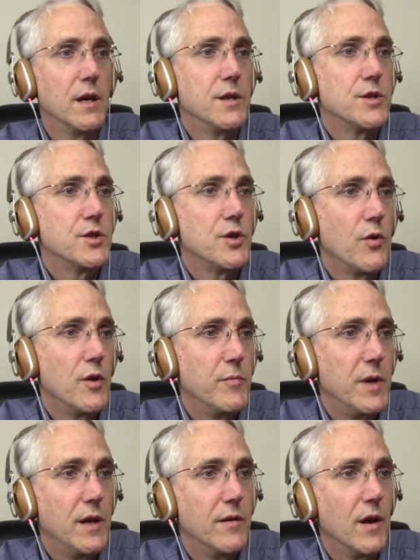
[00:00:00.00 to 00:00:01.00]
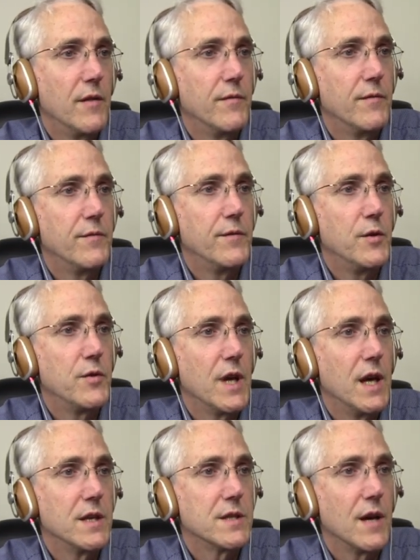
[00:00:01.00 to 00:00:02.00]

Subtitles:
showing me a few things.